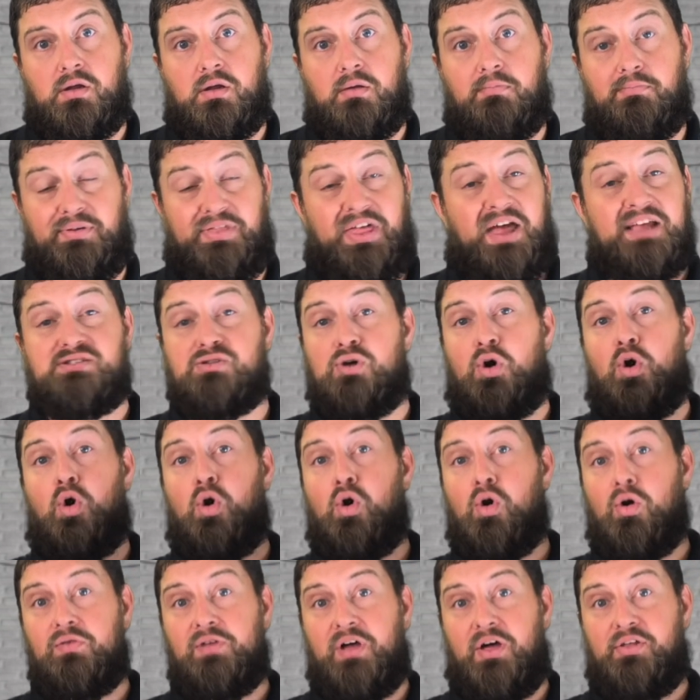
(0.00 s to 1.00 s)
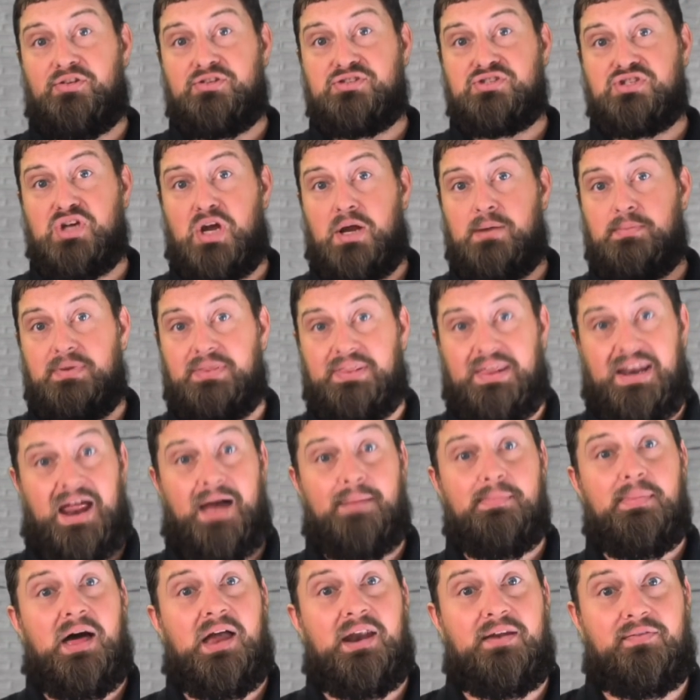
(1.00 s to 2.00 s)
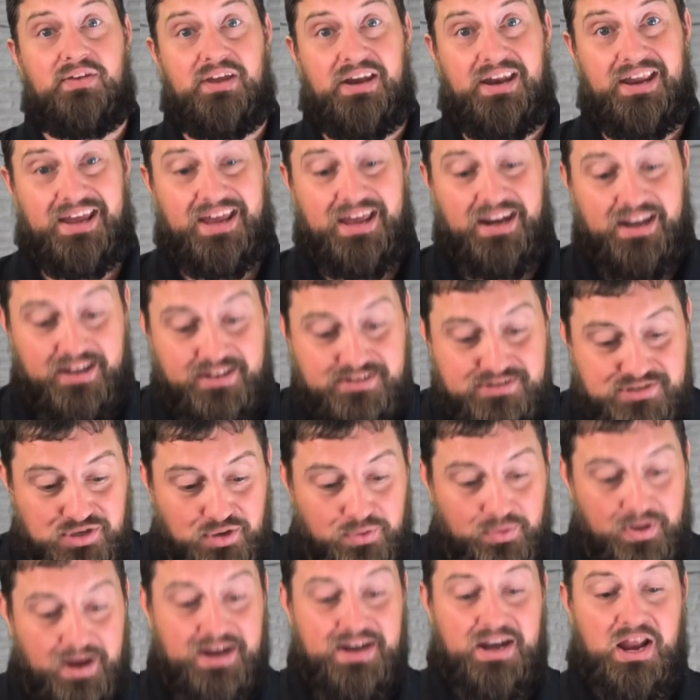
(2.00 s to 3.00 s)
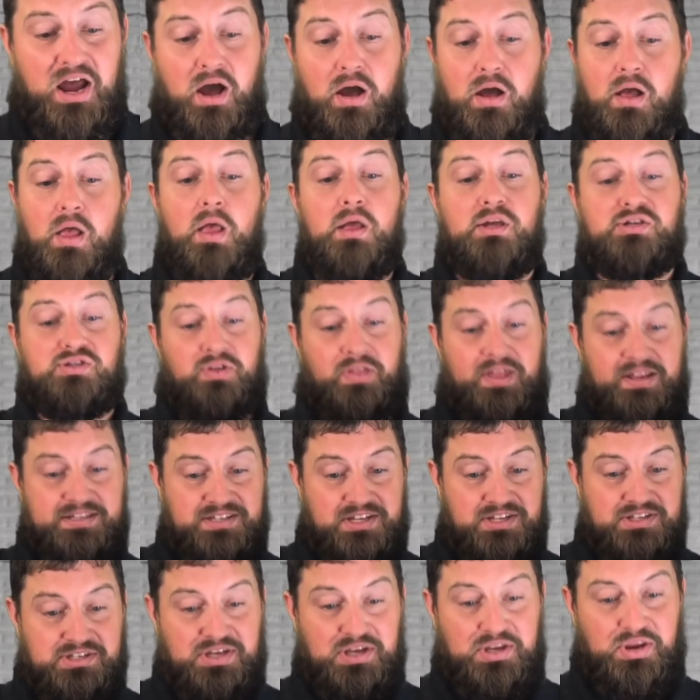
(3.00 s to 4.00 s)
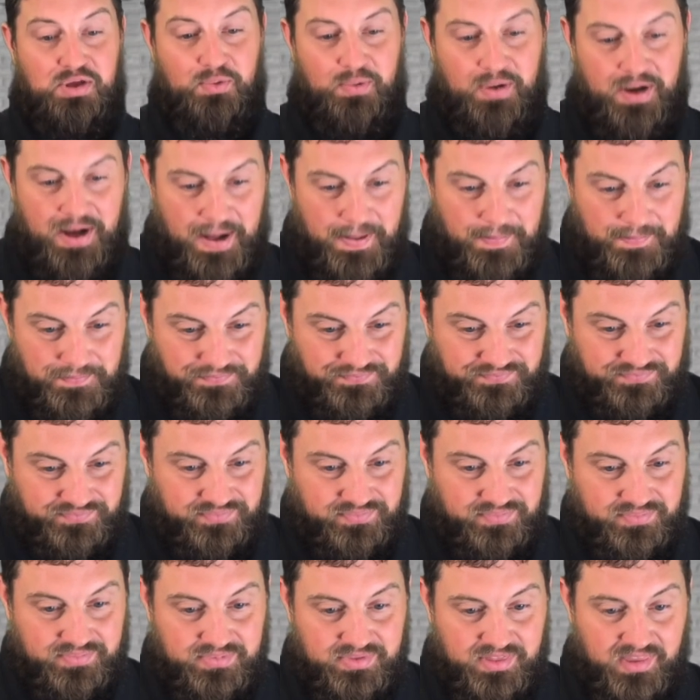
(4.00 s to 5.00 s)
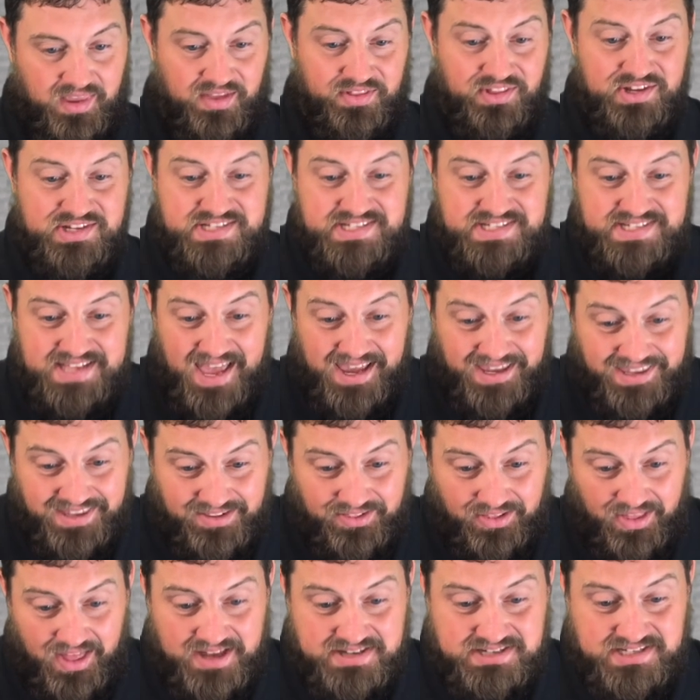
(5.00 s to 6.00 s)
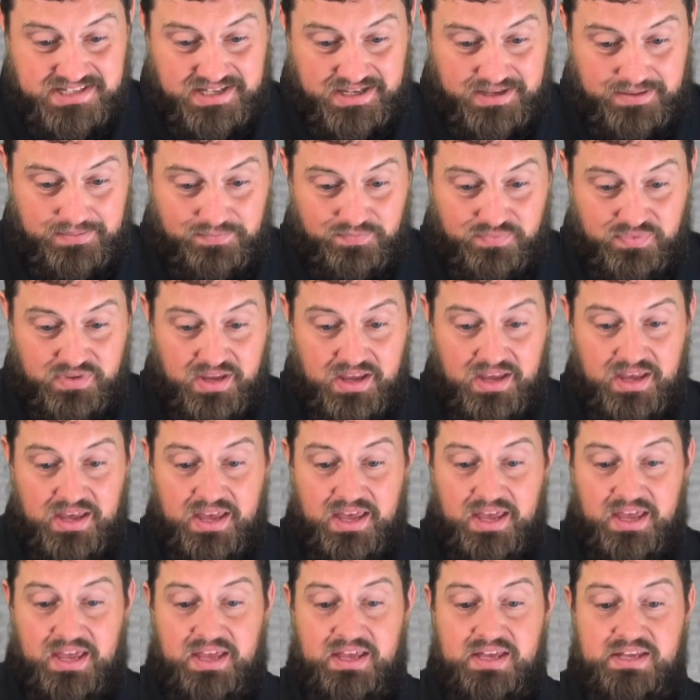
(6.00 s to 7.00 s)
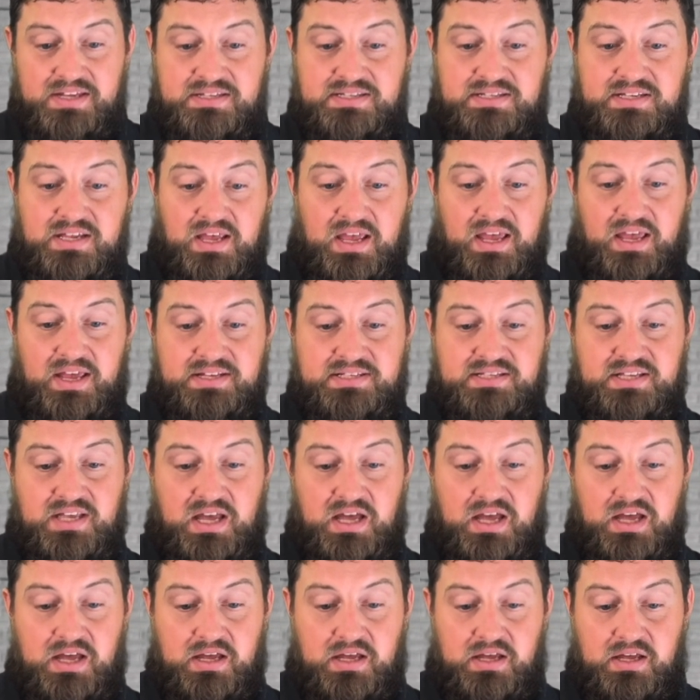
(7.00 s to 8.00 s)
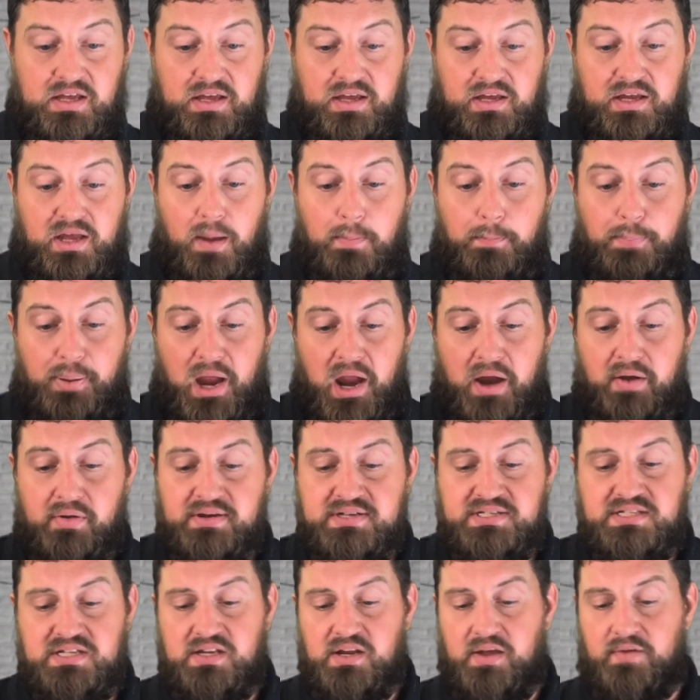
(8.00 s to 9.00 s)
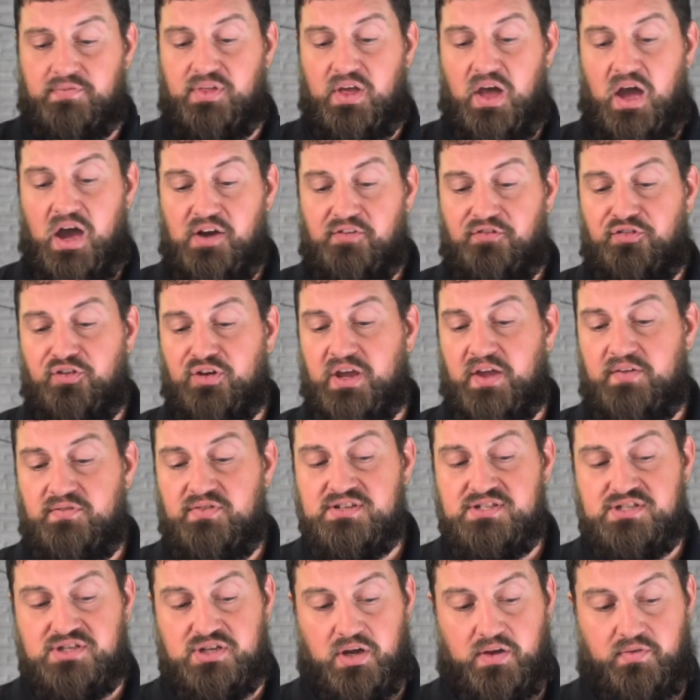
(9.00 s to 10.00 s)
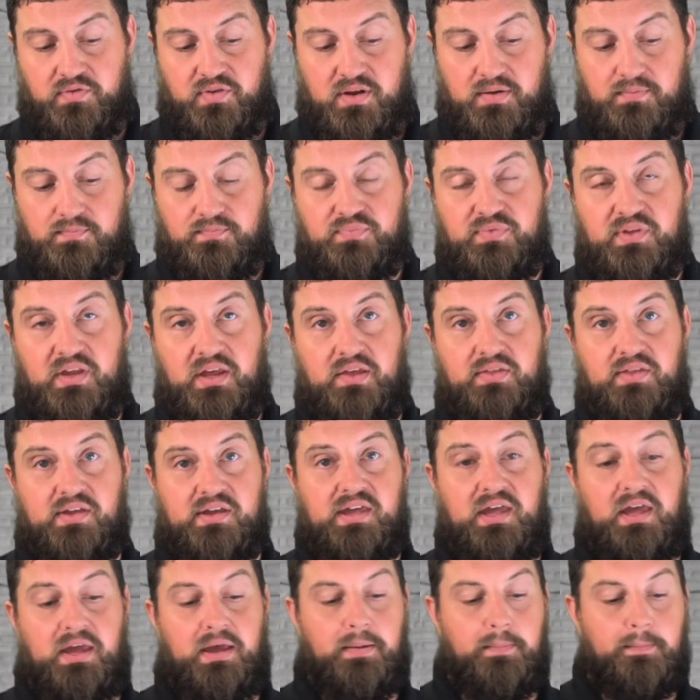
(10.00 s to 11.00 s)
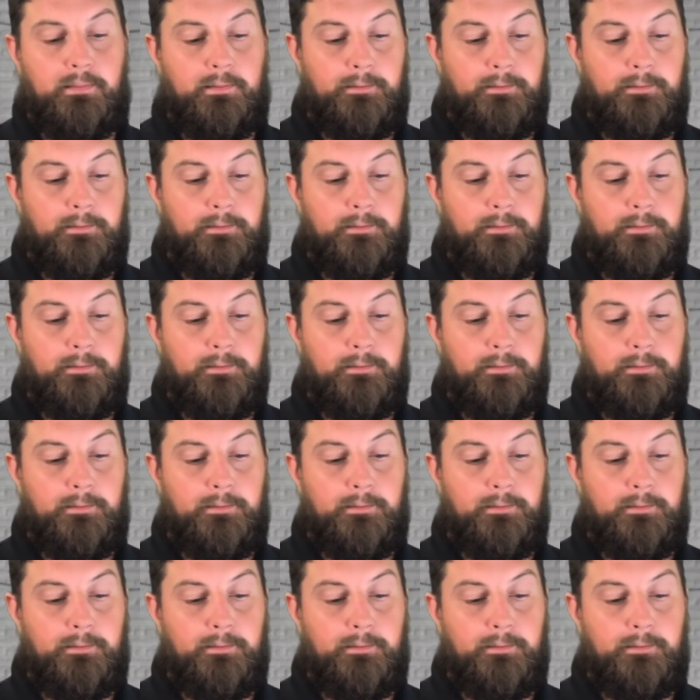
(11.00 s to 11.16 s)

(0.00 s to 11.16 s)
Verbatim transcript: But that's a whole other sermon that I'm not going to get into right now, so let's continue on. The second lesson is, is the comparison of the unforgiven servant and the king.